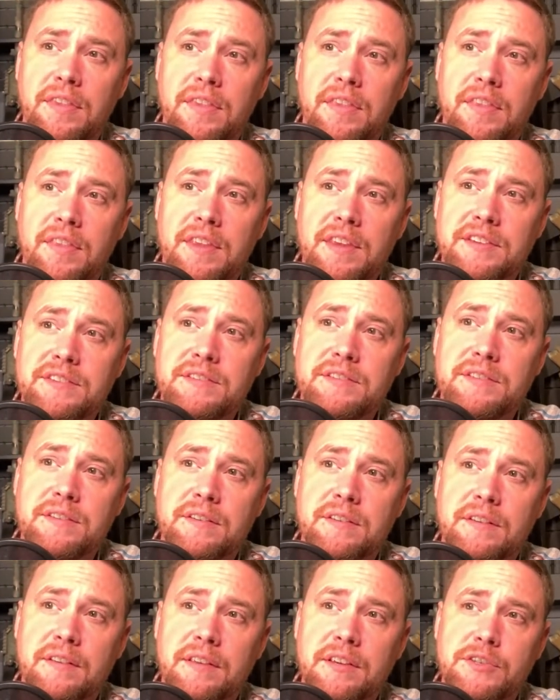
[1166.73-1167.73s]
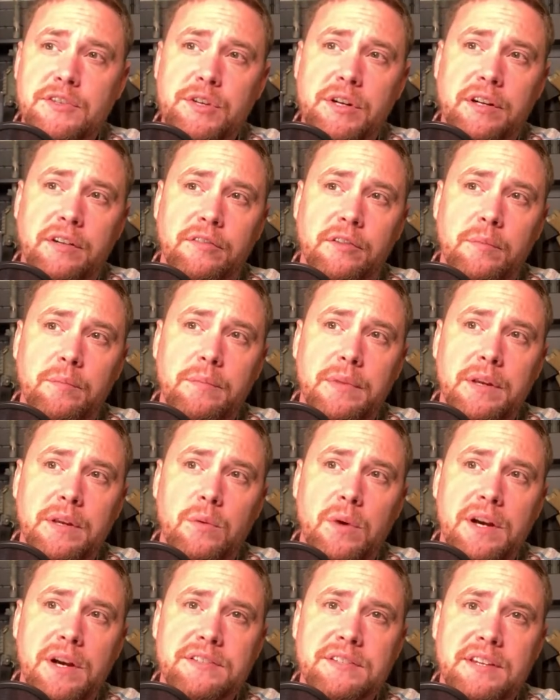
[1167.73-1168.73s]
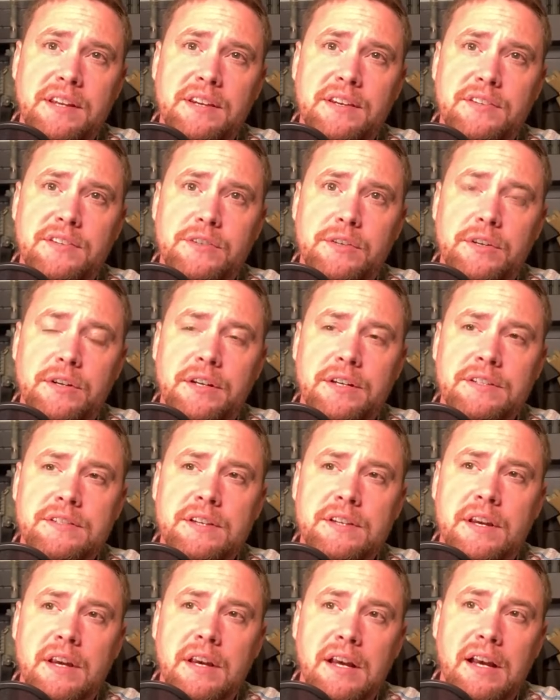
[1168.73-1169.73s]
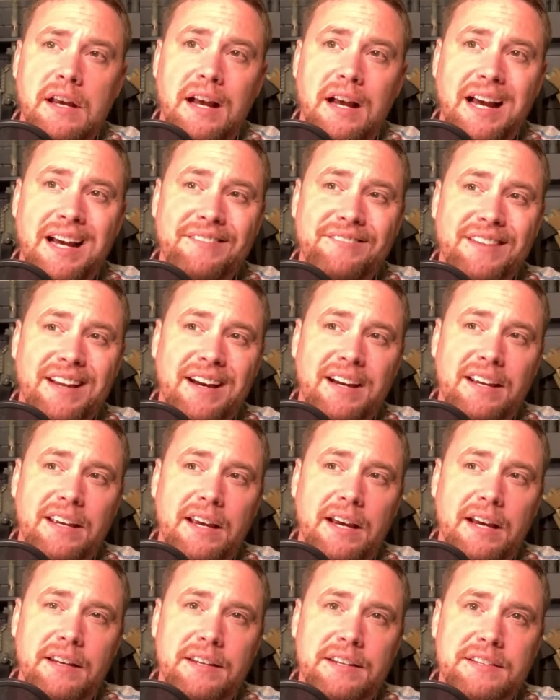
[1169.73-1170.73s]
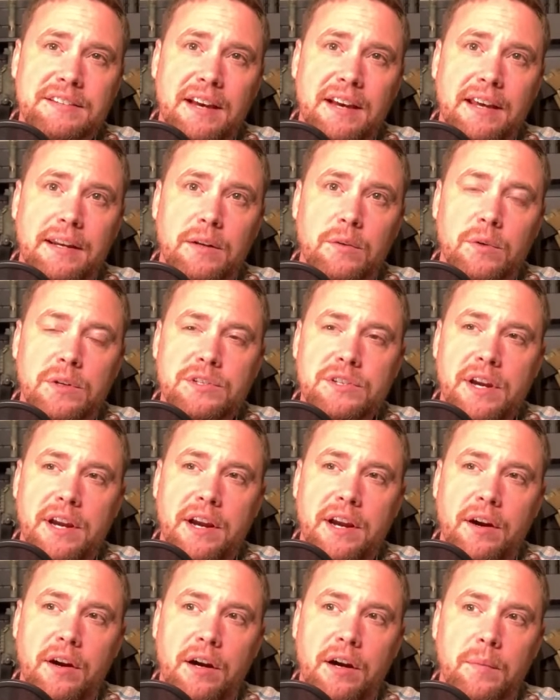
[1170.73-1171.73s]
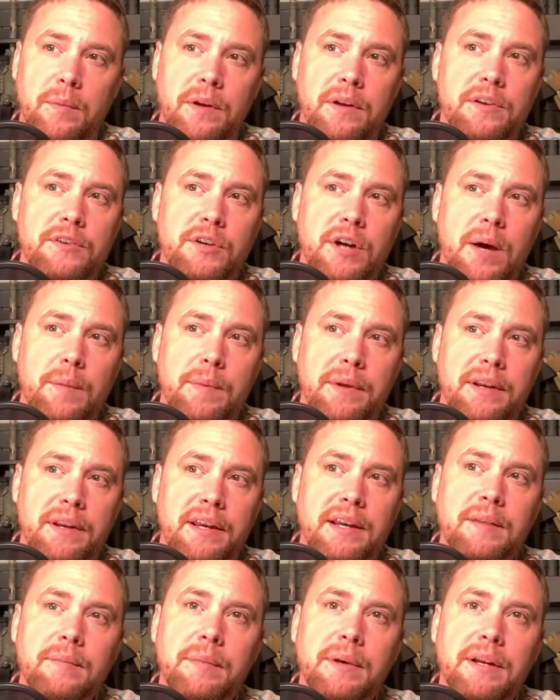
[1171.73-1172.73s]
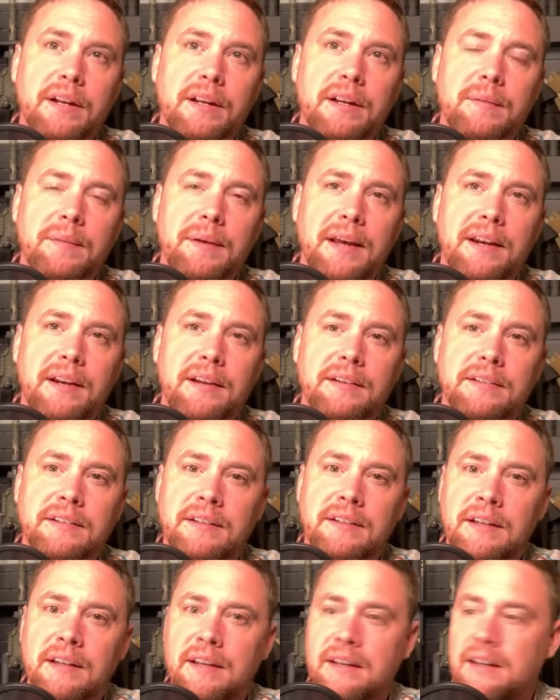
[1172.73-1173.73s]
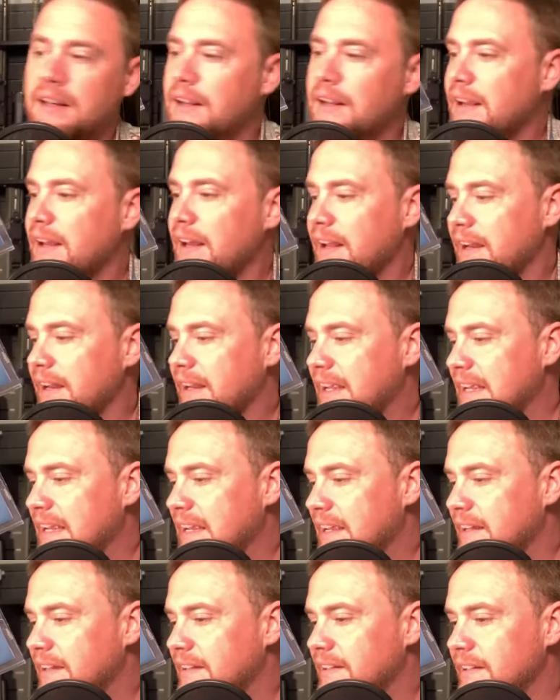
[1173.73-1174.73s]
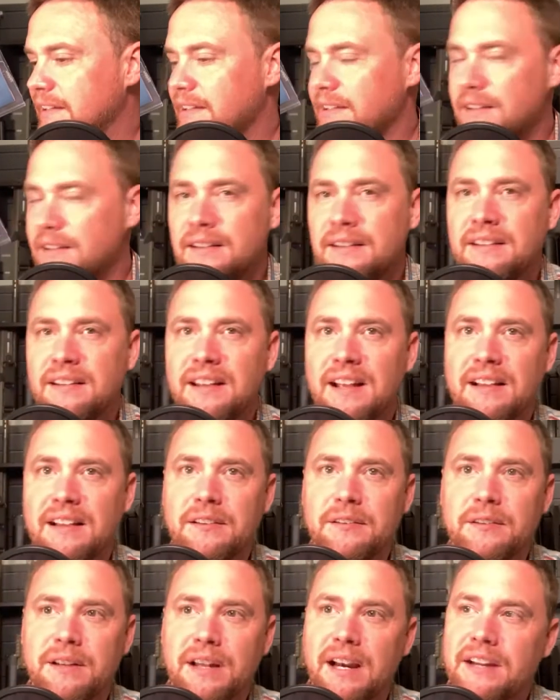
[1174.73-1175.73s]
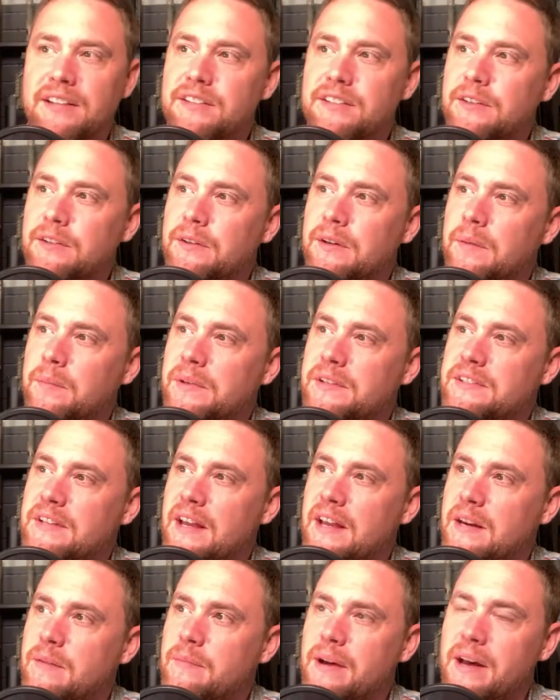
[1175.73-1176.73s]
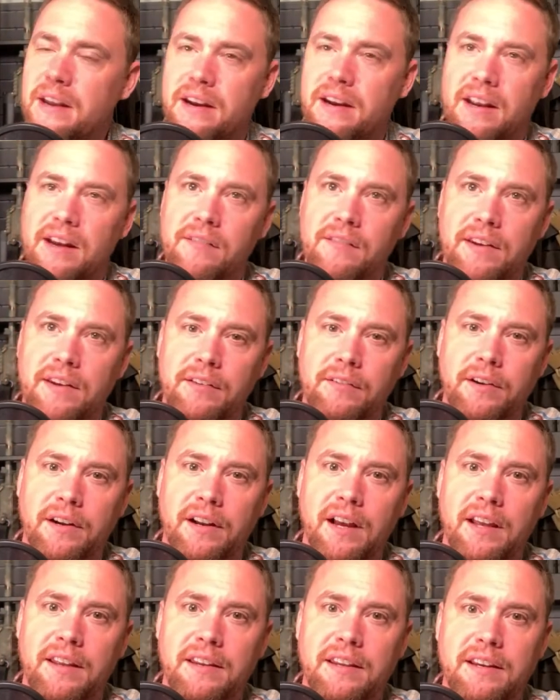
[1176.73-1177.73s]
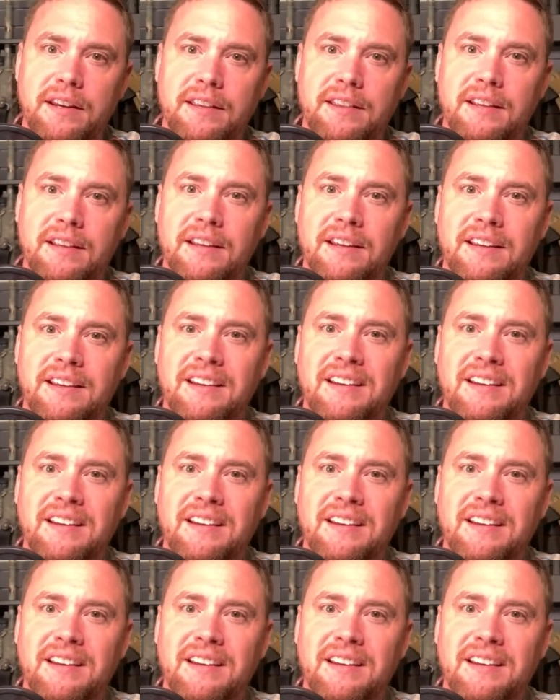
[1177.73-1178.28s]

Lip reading: this trigger from Midwest Industries, I have not yet decided which AR I'm going to drop it in, but I'm kind of keen on that little guy too. I'm excited about it. I haven't ever gotten anything.